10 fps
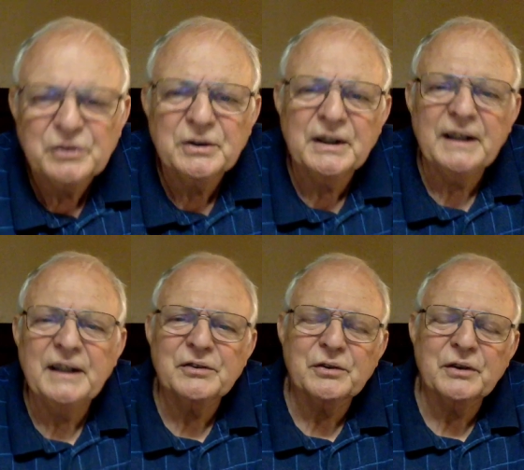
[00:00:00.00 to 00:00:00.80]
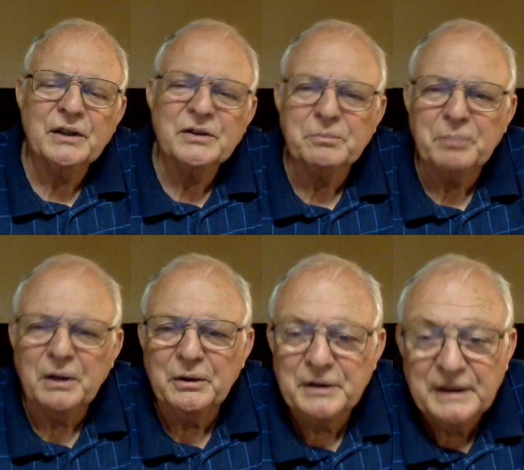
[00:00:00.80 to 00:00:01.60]
Okay, so that's
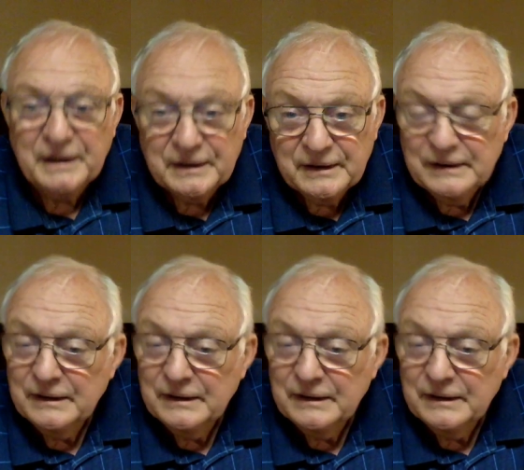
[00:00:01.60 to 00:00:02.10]
Apollo again.